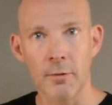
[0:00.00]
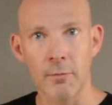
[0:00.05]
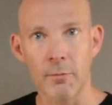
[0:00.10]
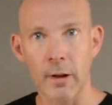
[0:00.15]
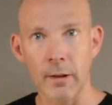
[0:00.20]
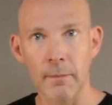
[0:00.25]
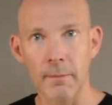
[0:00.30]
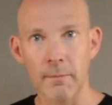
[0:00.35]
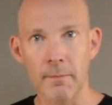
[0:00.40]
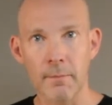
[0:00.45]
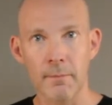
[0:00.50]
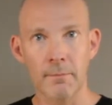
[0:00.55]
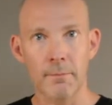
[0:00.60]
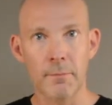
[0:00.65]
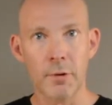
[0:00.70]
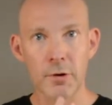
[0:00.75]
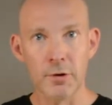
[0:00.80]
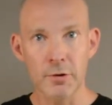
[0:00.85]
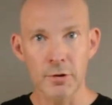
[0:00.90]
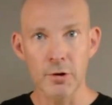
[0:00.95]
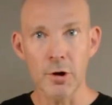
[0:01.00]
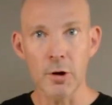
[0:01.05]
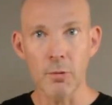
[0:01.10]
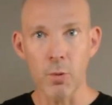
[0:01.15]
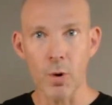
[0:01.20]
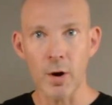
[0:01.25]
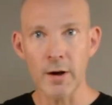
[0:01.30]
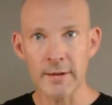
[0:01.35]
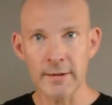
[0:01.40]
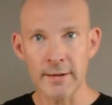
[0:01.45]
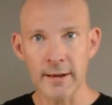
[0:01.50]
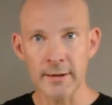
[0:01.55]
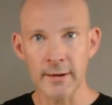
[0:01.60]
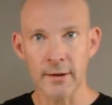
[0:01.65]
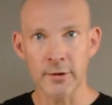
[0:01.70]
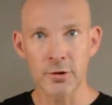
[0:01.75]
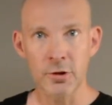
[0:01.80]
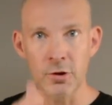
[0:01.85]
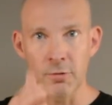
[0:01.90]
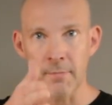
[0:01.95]
will put your voice
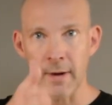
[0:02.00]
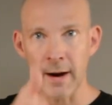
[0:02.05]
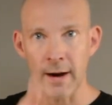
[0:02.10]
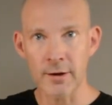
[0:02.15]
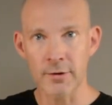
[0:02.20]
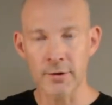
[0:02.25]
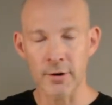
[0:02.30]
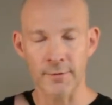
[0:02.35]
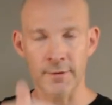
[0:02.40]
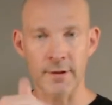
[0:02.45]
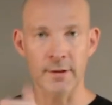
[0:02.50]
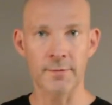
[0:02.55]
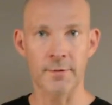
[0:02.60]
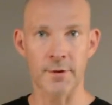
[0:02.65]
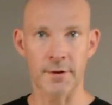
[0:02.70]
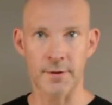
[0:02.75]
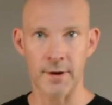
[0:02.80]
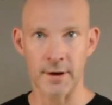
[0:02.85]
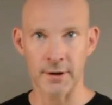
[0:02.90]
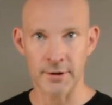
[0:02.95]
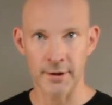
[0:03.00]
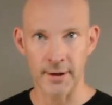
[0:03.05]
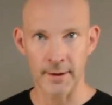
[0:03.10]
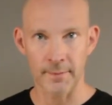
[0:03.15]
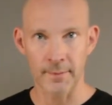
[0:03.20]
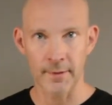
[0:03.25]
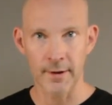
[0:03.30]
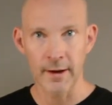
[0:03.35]
data to Mycroft's infrastructure.